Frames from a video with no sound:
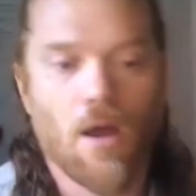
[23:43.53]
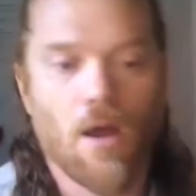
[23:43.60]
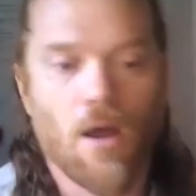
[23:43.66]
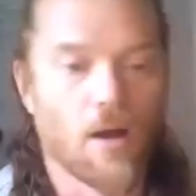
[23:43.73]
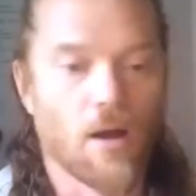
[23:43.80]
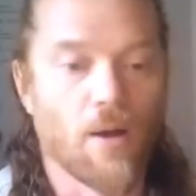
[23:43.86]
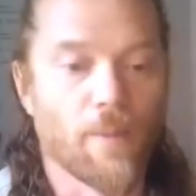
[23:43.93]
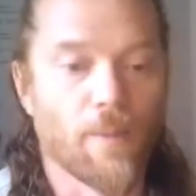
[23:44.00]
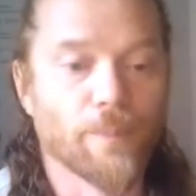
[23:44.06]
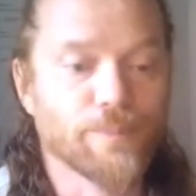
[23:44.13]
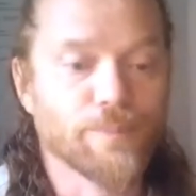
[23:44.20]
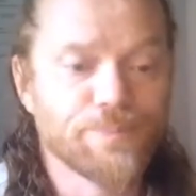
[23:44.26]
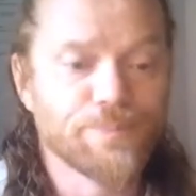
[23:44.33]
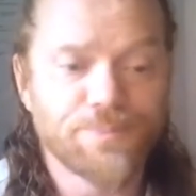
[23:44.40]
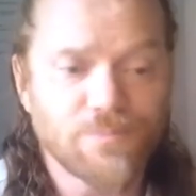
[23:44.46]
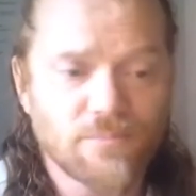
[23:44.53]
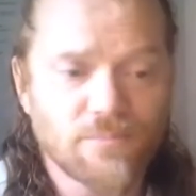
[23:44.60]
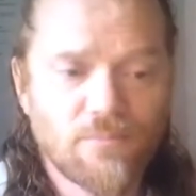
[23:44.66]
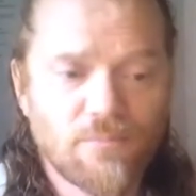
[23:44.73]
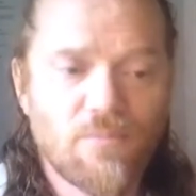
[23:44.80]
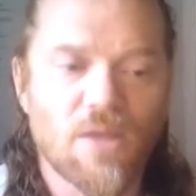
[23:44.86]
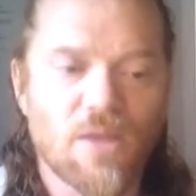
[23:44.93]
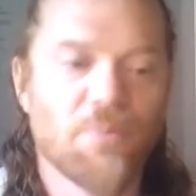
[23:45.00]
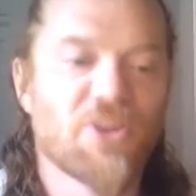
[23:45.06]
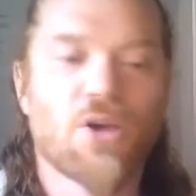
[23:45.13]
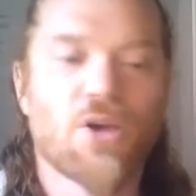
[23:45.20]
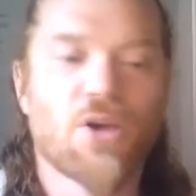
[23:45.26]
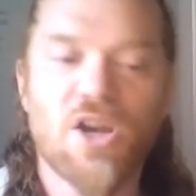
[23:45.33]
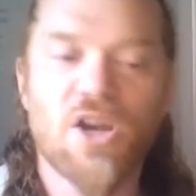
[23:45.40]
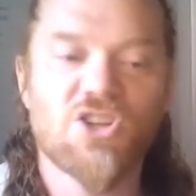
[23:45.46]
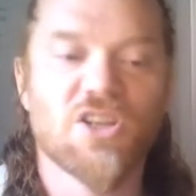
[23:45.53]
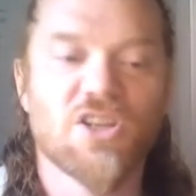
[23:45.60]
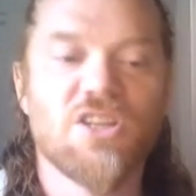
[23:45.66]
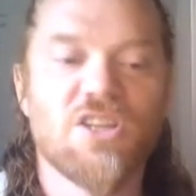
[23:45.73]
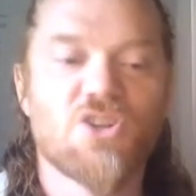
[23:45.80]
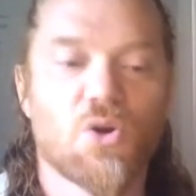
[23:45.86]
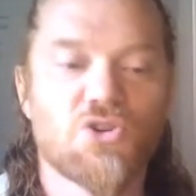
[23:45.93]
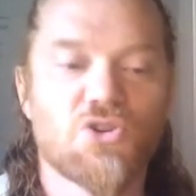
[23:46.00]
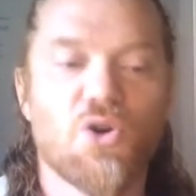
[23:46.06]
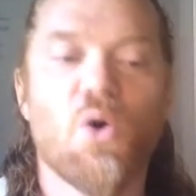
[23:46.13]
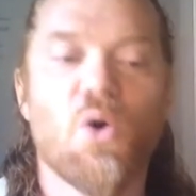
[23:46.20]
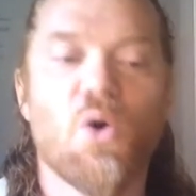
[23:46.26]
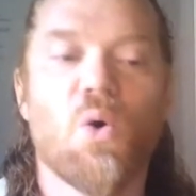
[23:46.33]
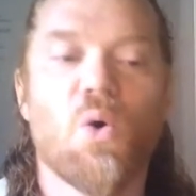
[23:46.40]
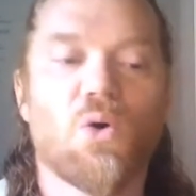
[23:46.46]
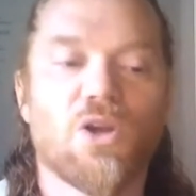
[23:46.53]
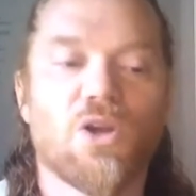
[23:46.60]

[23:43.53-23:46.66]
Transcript: But the question is also,